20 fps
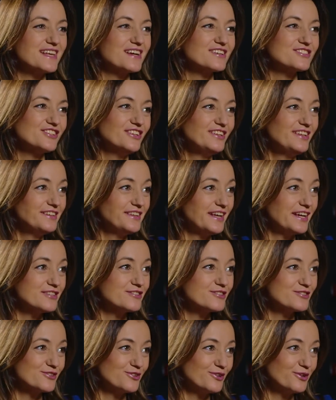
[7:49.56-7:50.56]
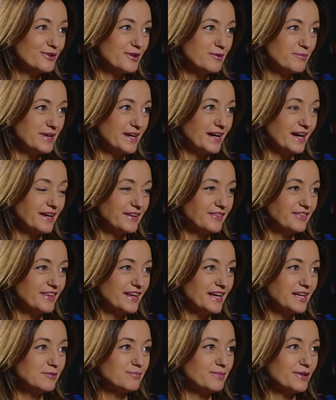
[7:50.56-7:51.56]
actually a nice story behind
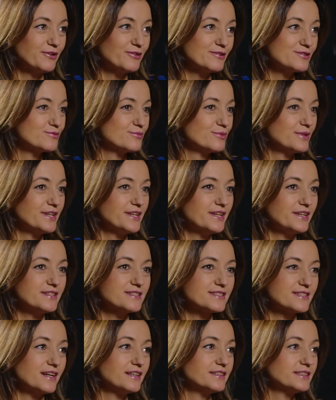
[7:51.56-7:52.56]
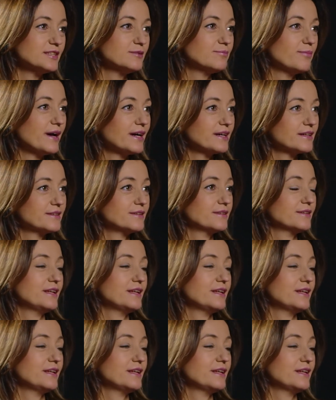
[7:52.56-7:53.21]
that, because we started back,